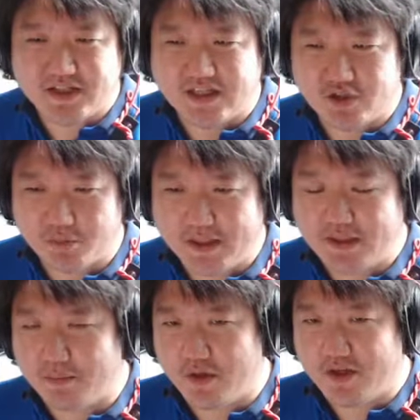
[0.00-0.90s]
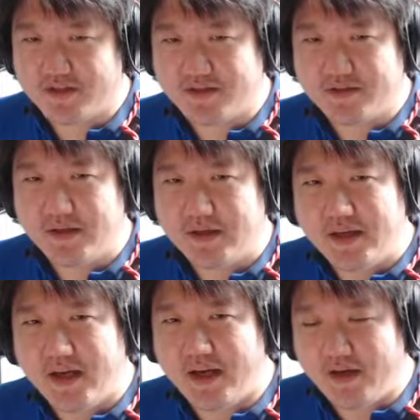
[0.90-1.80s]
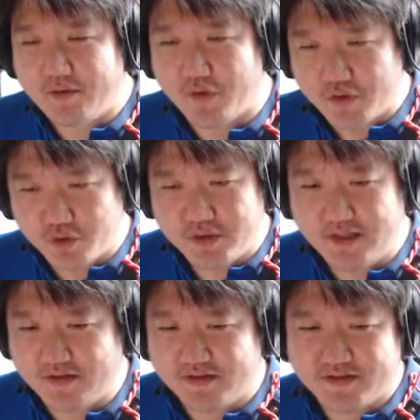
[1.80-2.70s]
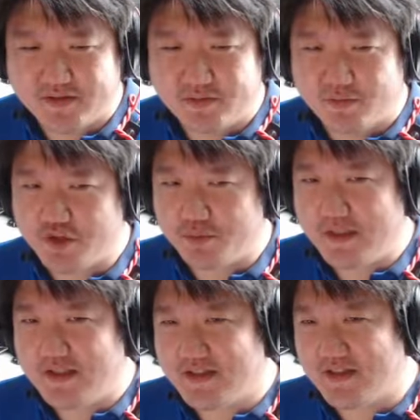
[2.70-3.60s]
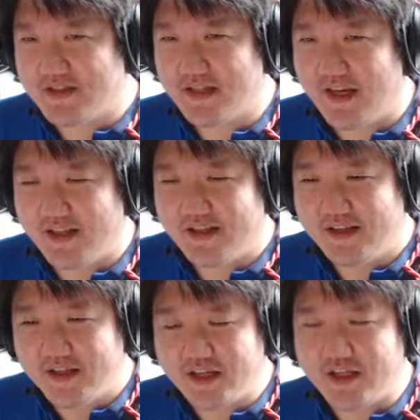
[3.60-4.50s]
chance to burn the boss for 2 turns, which means that he